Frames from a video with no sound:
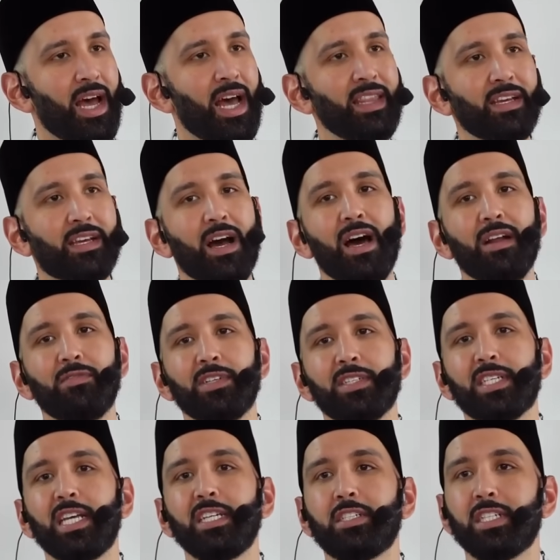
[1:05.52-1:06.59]
And the
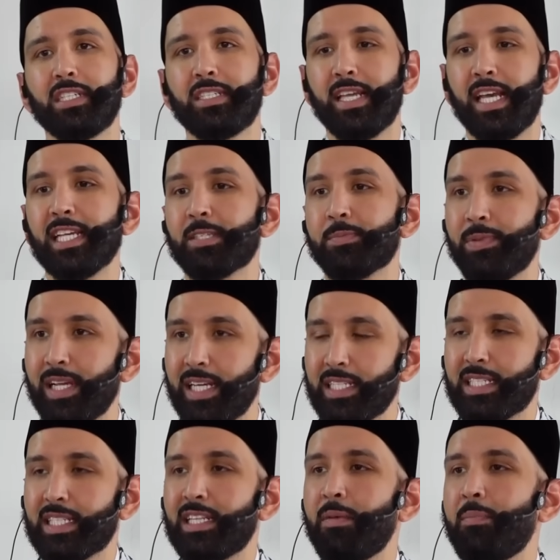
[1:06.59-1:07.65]
conversation takes
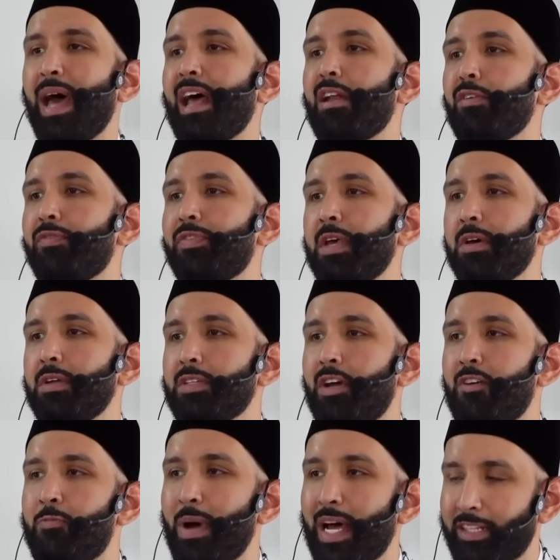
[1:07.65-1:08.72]
place in the battlefield
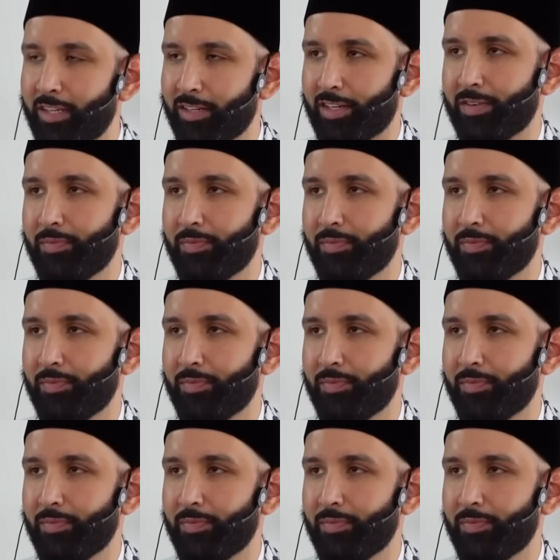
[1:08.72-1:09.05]
of Badr.